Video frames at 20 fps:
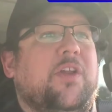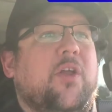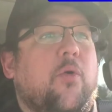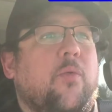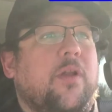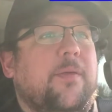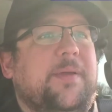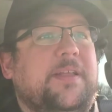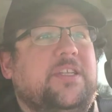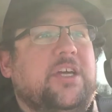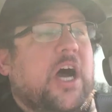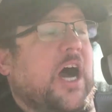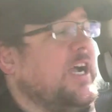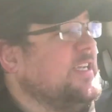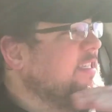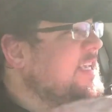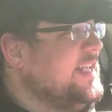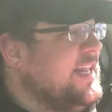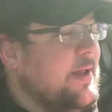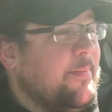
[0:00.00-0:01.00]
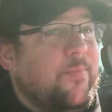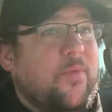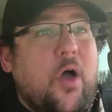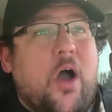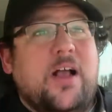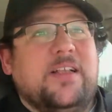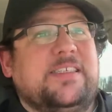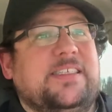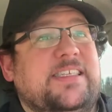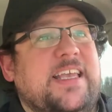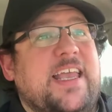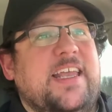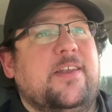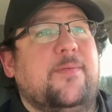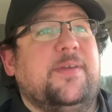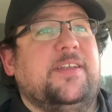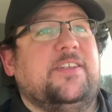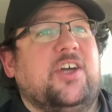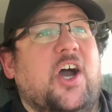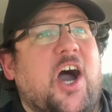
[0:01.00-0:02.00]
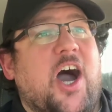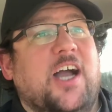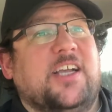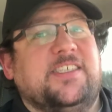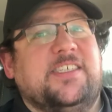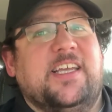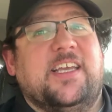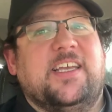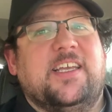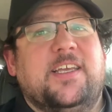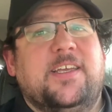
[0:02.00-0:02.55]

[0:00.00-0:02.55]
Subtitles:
don't want to be toxic, and I'm not saying to be toxic.